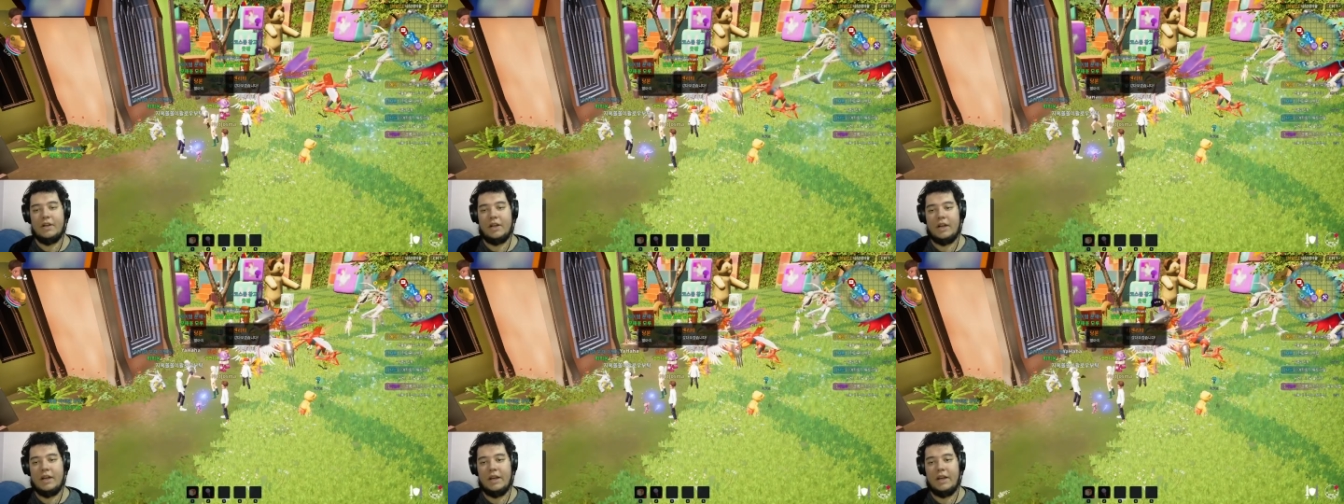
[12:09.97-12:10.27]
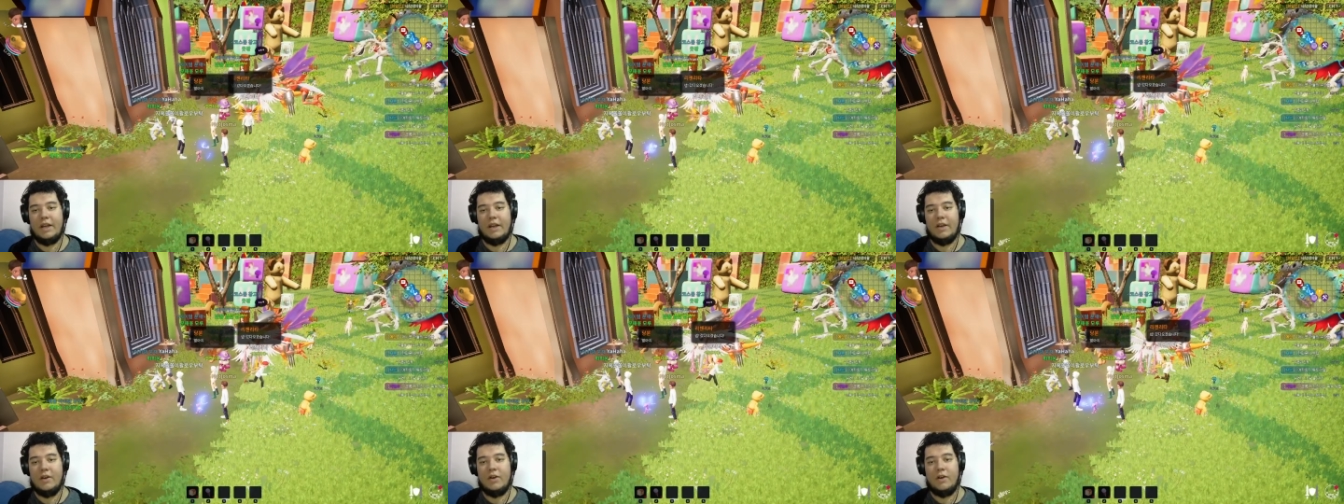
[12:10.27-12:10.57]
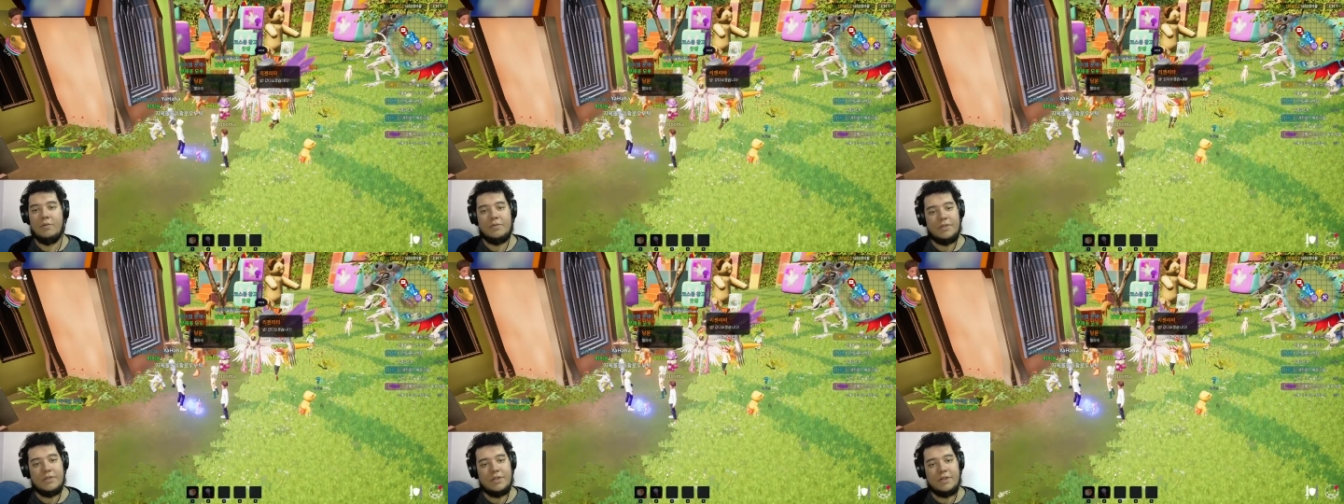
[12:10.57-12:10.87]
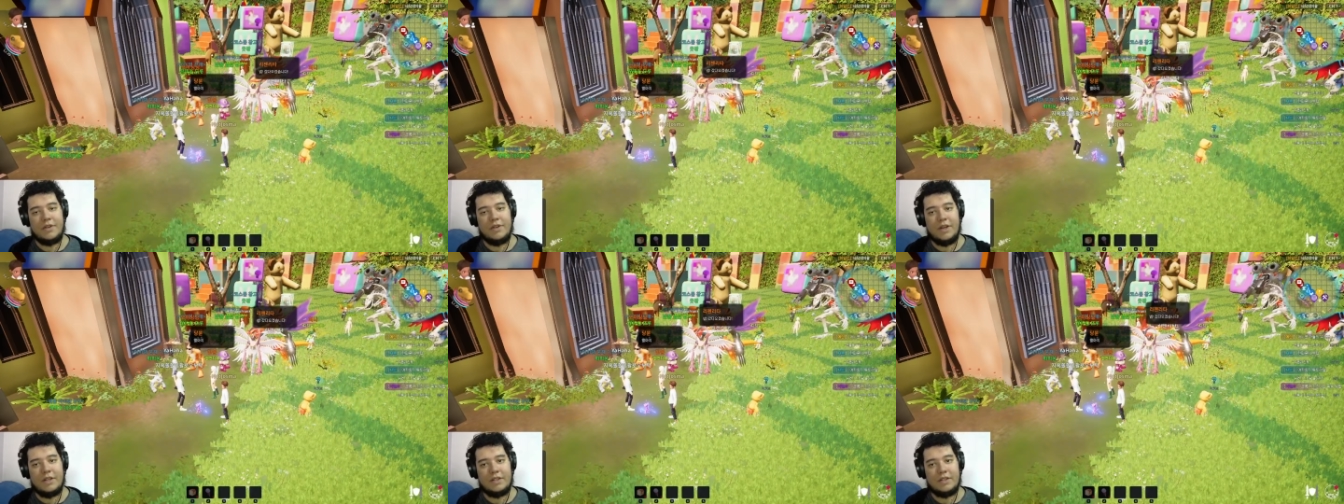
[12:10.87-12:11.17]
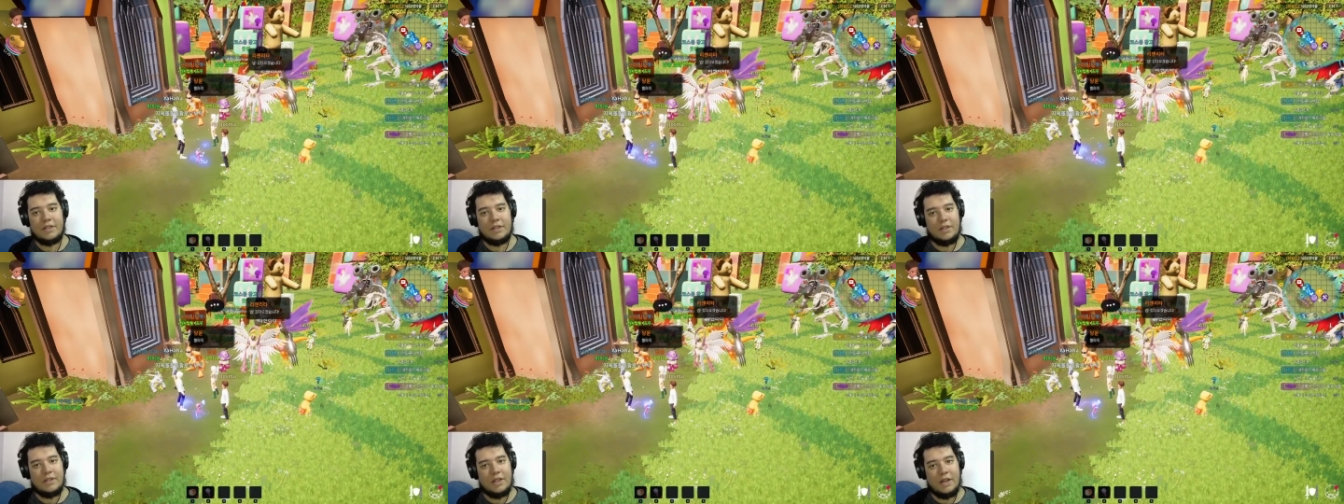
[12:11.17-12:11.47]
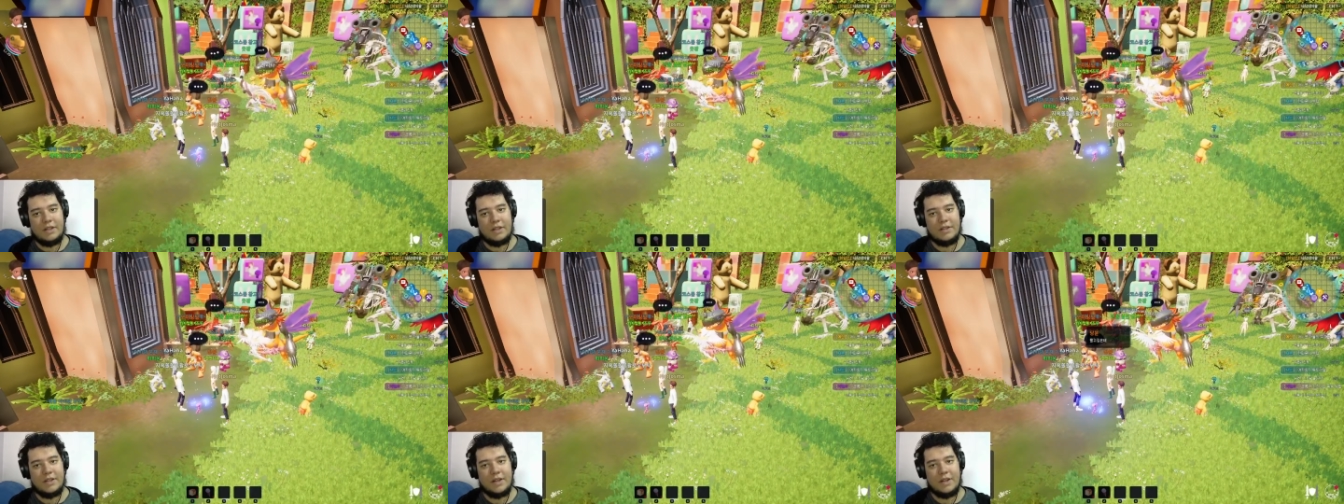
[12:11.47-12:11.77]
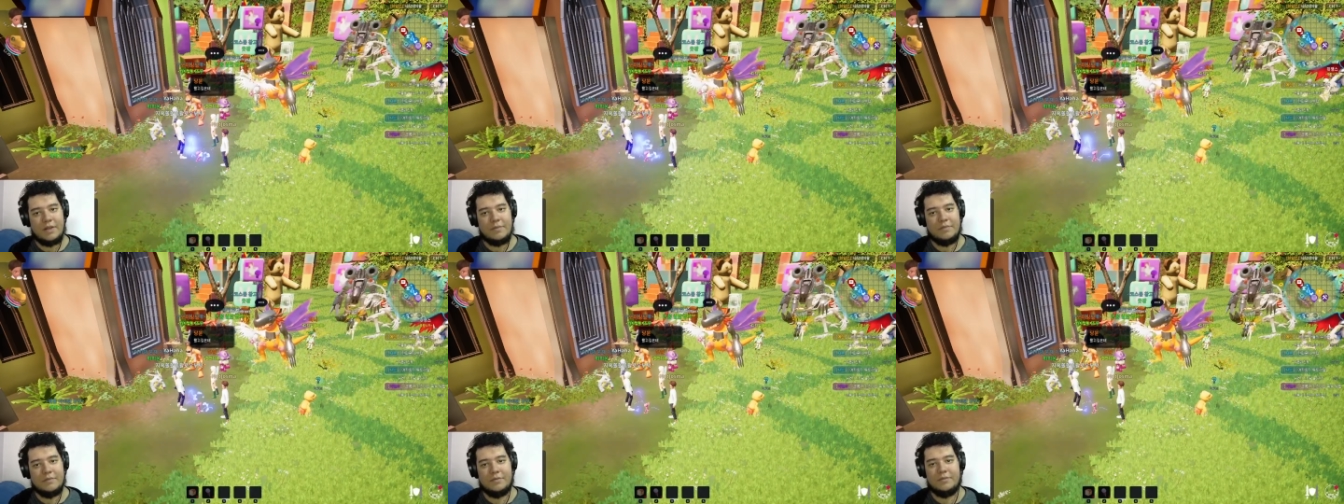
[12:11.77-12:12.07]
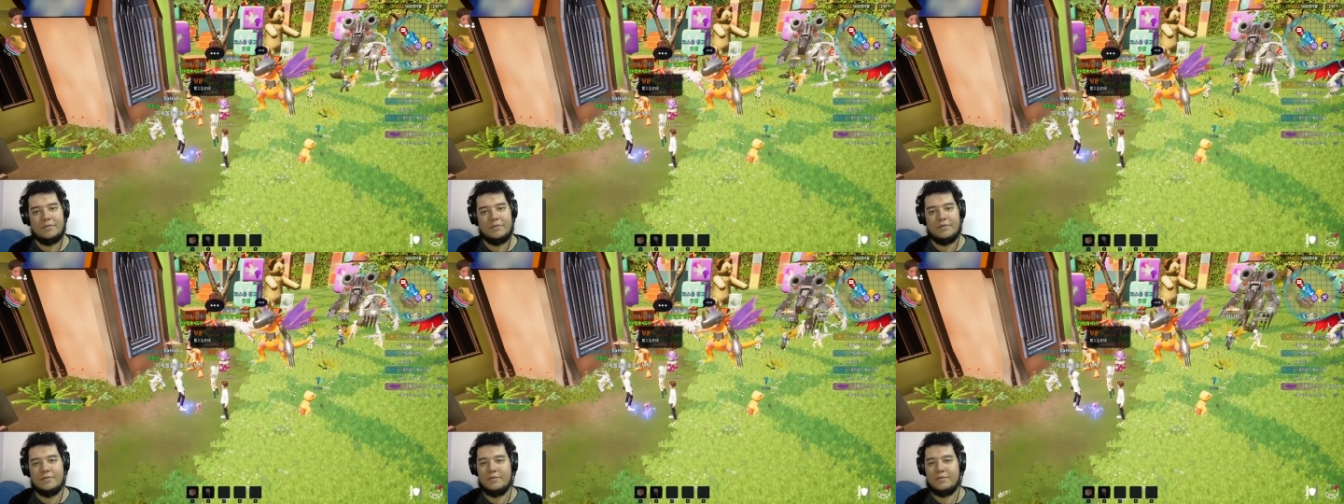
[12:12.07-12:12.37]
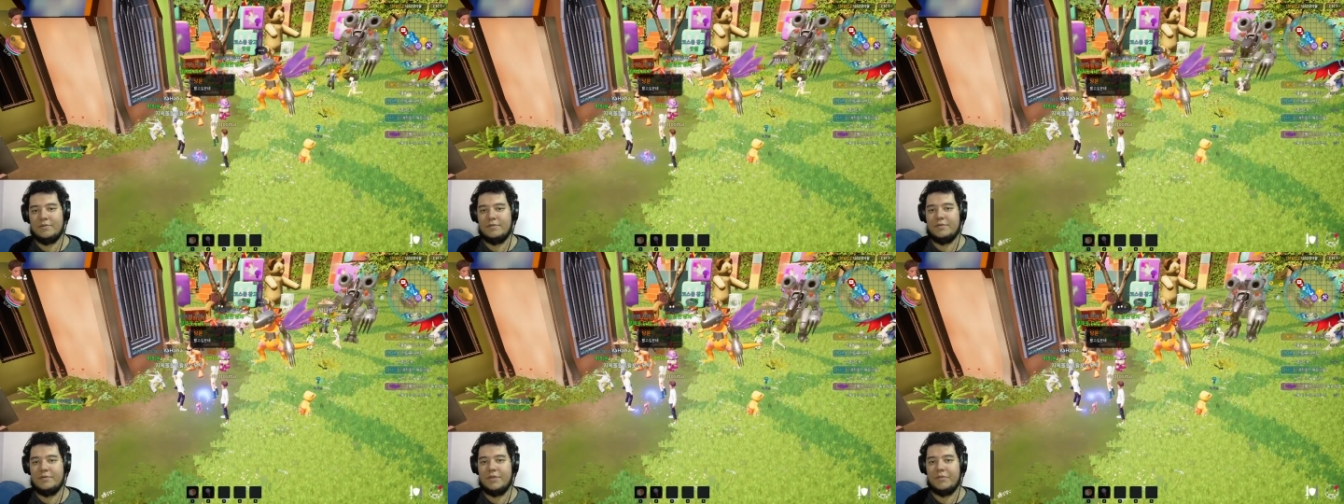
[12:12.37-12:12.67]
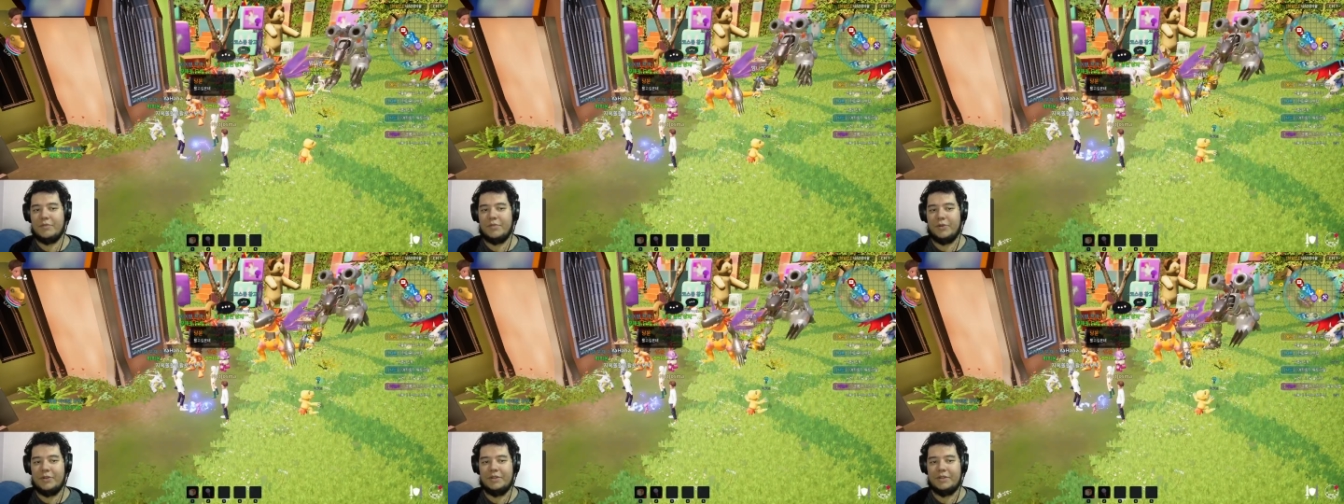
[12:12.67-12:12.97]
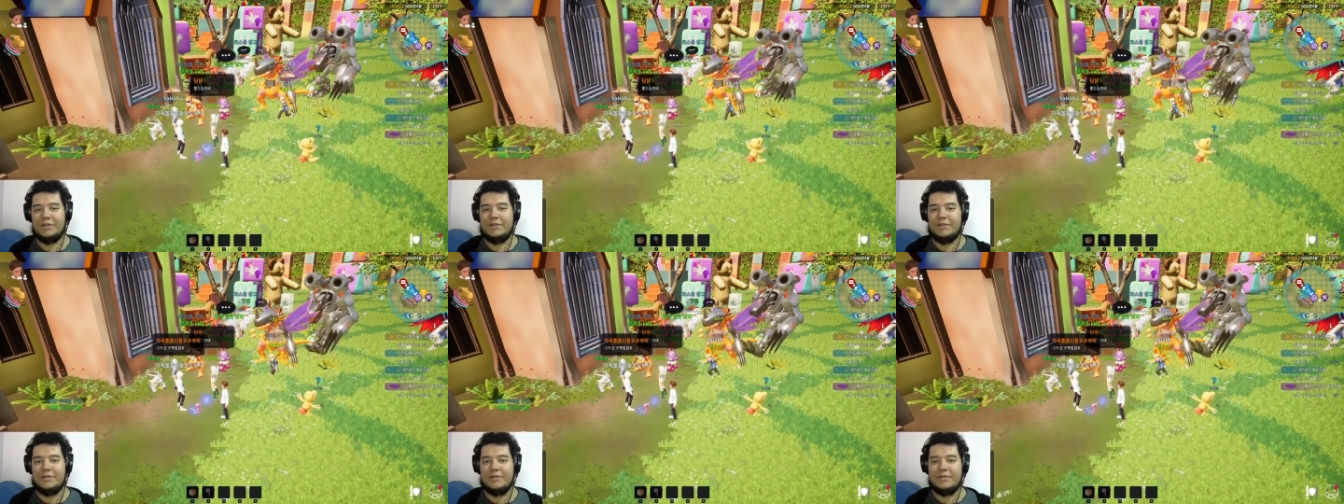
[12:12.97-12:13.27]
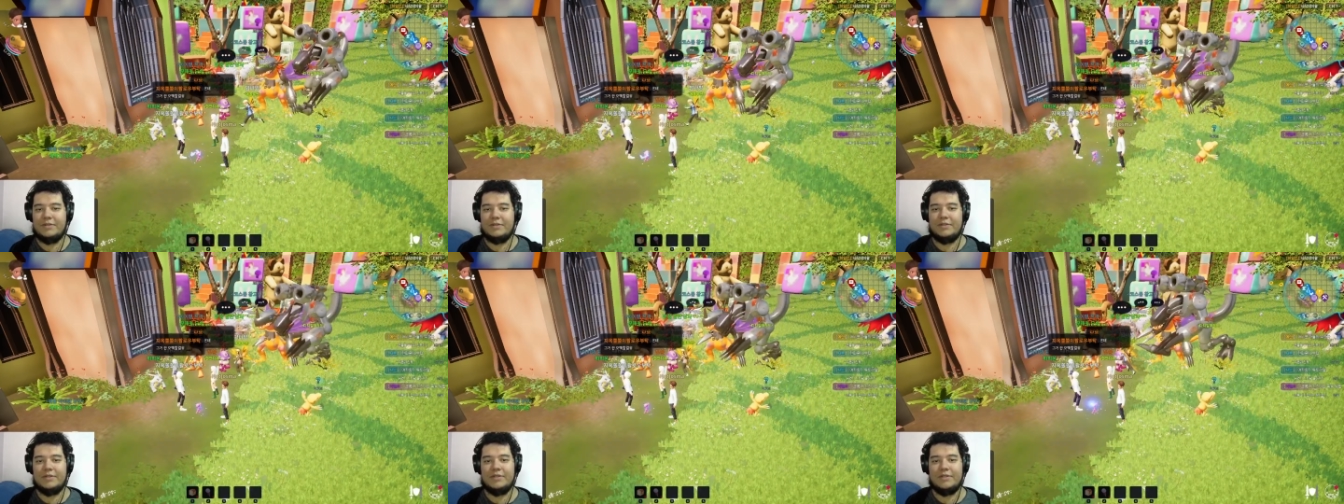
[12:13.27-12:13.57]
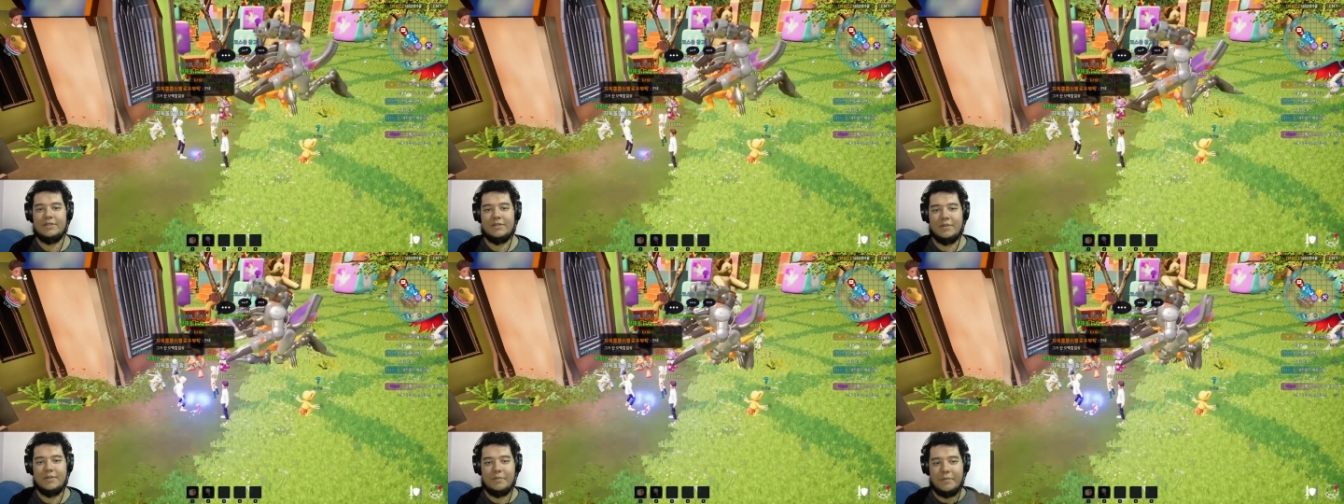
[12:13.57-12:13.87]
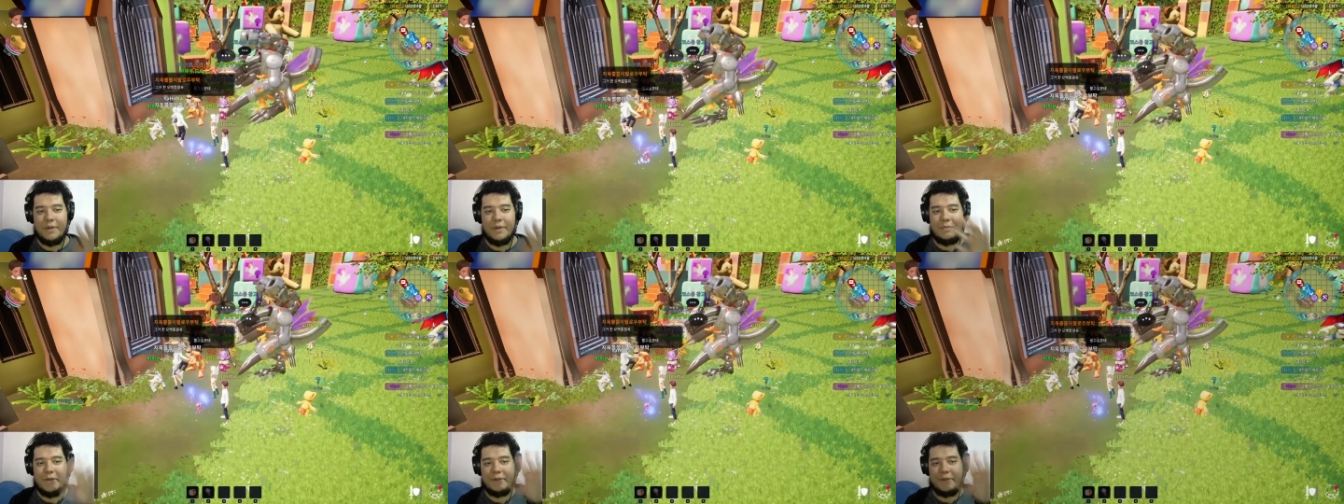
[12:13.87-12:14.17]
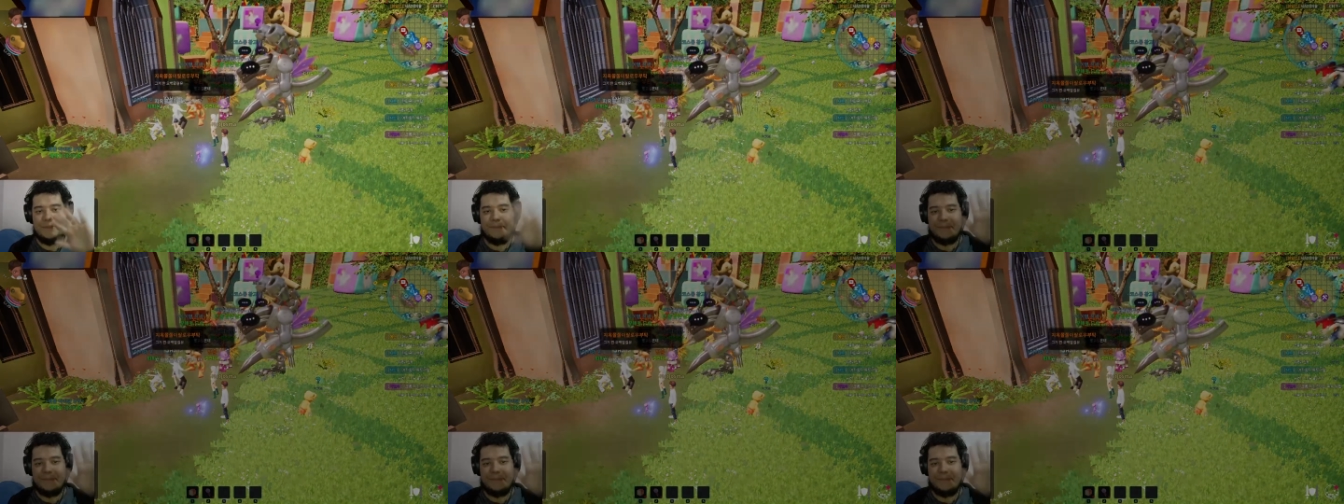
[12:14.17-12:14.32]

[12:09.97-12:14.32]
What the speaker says: I hope to see you guys next time with more. Bye bye!